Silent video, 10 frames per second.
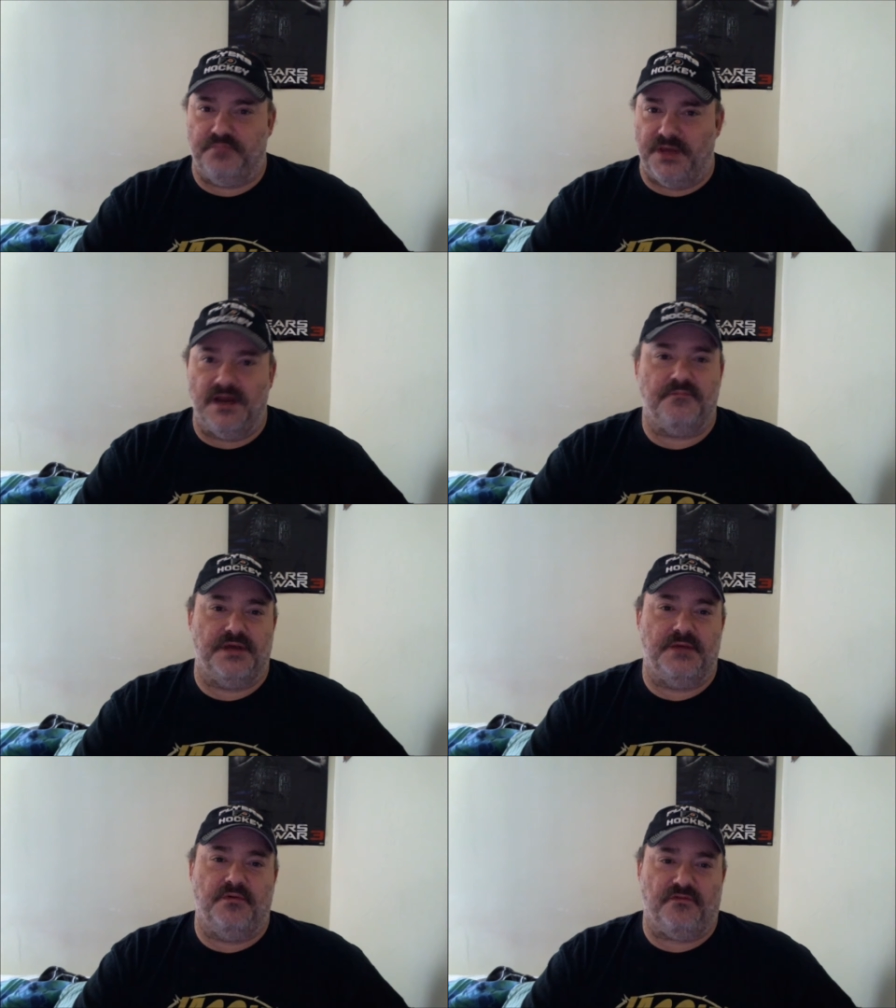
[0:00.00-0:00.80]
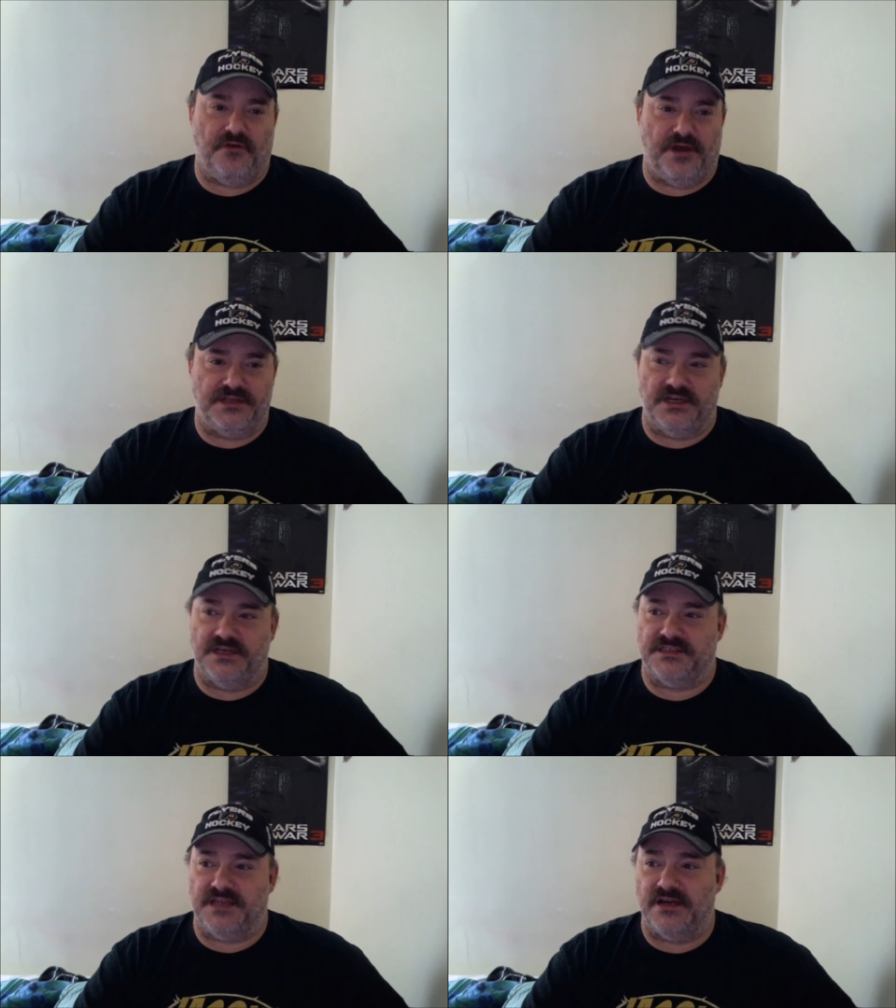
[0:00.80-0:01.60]
beat up people for
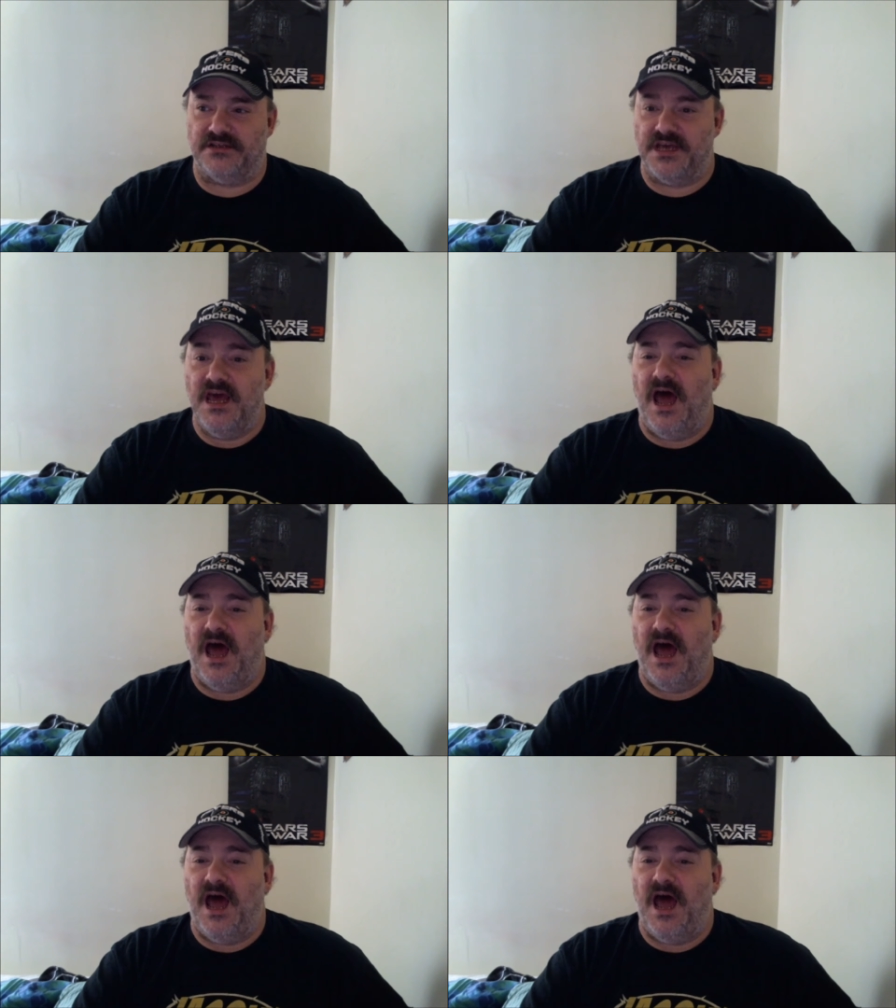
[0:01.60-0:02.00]
AJ Styles.